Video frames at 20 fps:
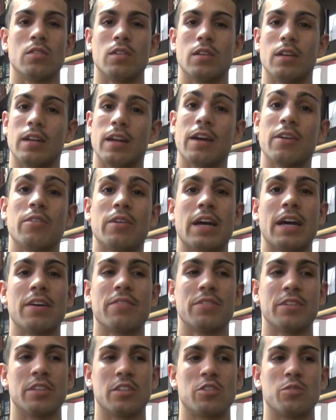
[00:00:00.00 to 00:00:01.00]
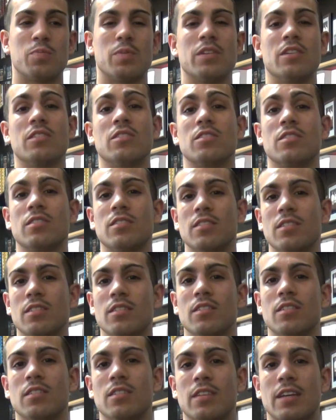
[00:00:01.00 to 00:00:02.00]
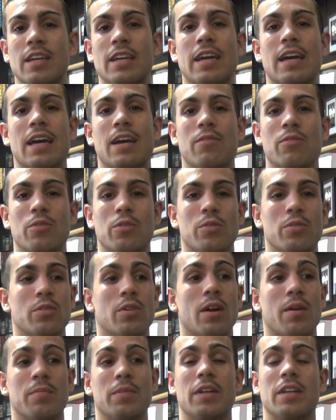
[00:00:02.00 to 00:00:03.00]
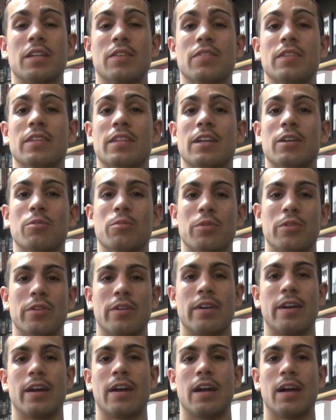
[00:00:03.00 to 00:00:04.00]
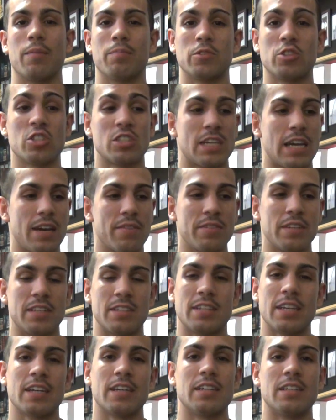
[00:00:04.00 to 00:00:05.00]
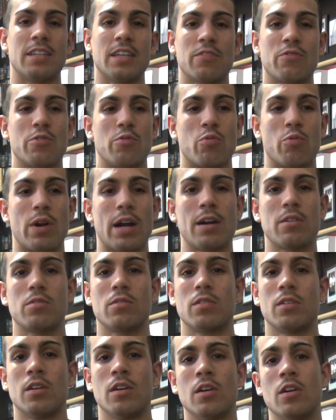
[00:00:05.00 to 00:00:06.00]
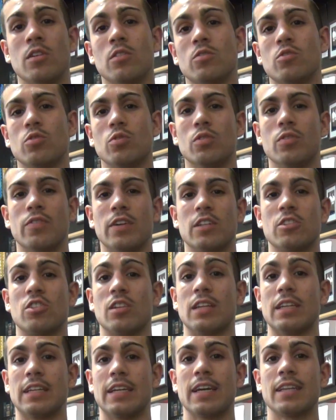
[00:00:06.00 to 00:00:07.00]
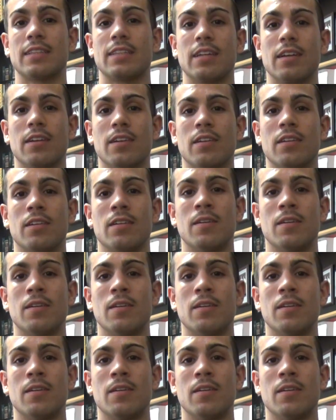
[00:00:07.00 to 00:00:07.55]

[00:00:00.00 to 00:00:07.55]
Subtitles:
and I don't have the experience they have, or I'm not even there where they're at. I'm just having to take a different route to eventually get there.